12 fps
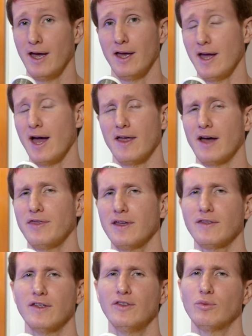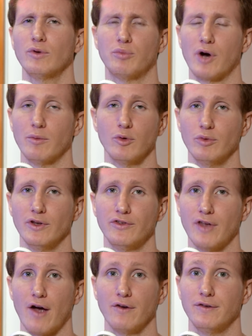yeah, I think this would probably
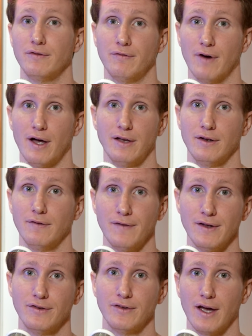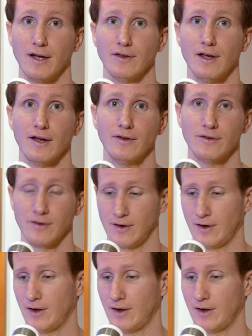sound fun if he sang this.